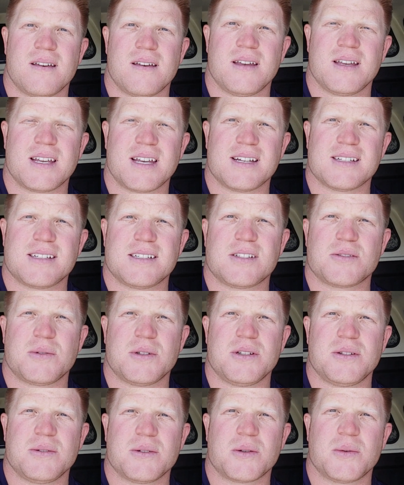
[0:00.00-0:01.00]
Hey guys, I just
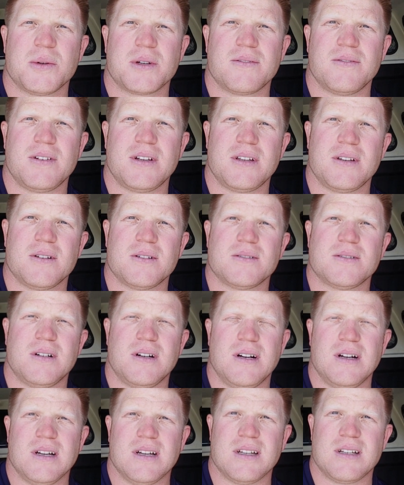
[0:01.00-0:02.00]
wanted to do a quick video
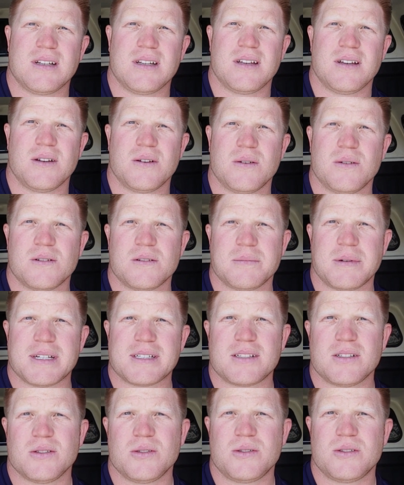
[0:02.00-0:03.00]
on one of my
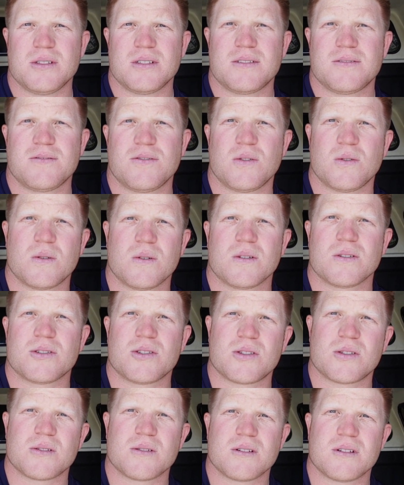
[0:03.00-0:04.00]
solutions for
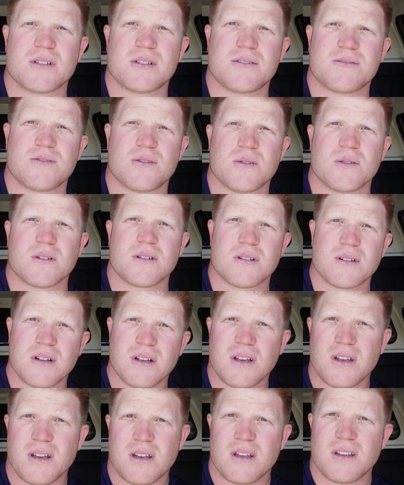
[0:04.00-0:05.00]
storage for
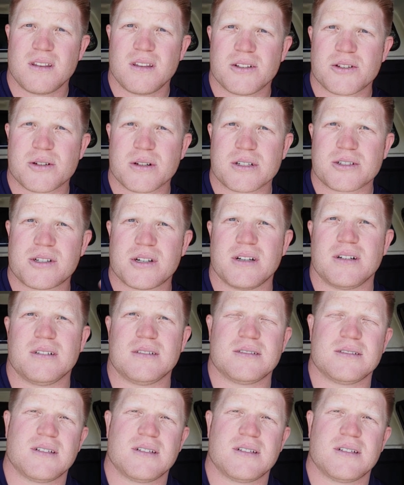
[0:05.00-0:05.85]
the truck shell.